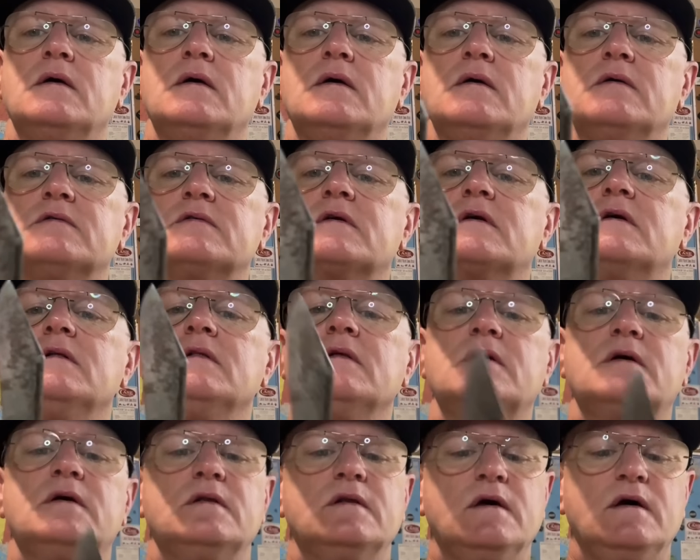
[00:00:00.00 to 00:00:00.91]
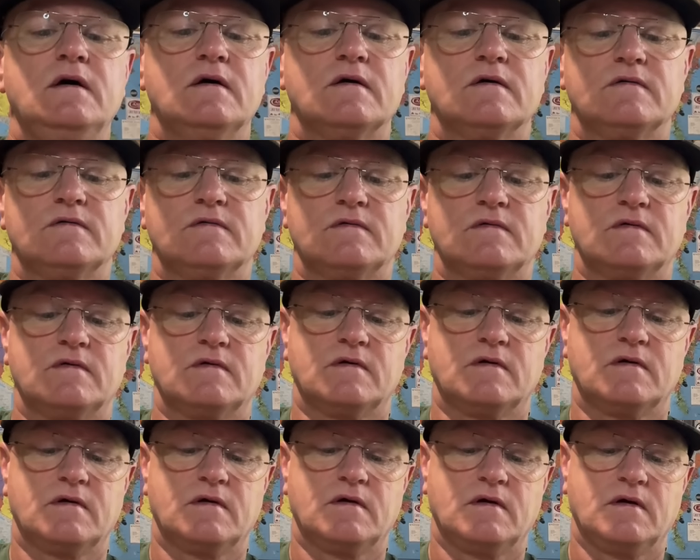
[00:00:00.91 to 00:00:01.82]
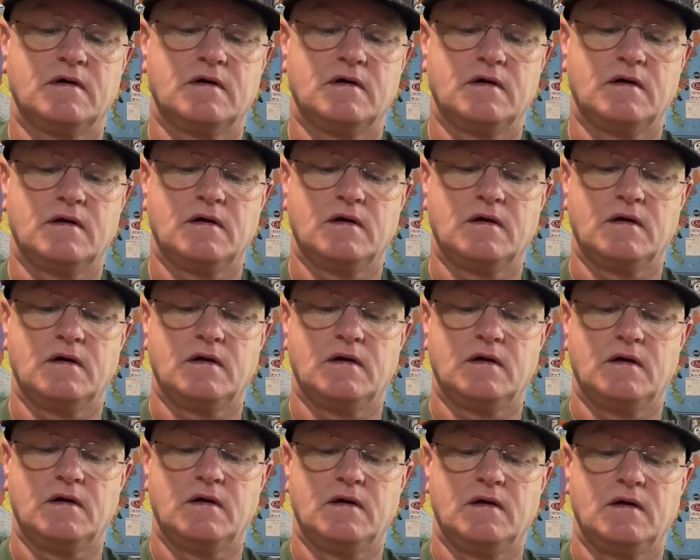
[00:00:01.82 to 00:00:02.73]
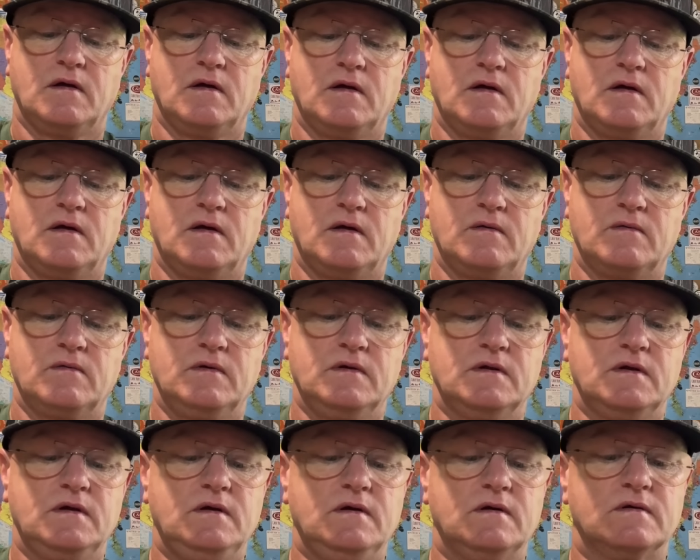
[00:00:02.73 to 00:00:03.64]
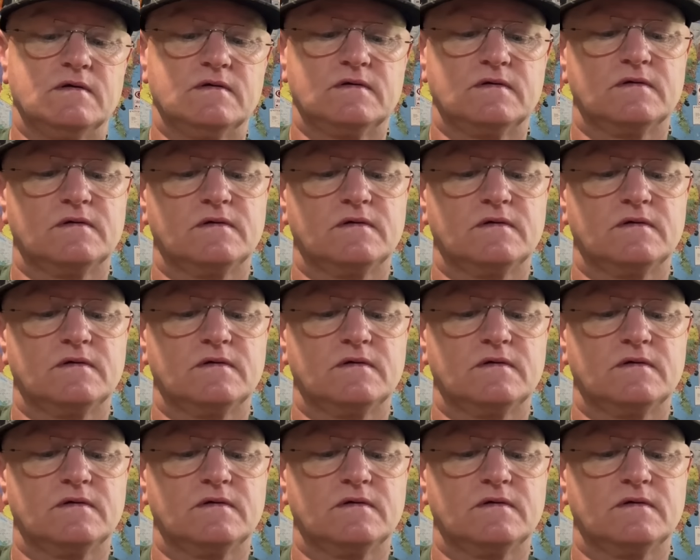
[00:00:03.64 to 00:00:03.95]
it's a good looking knife. It really is.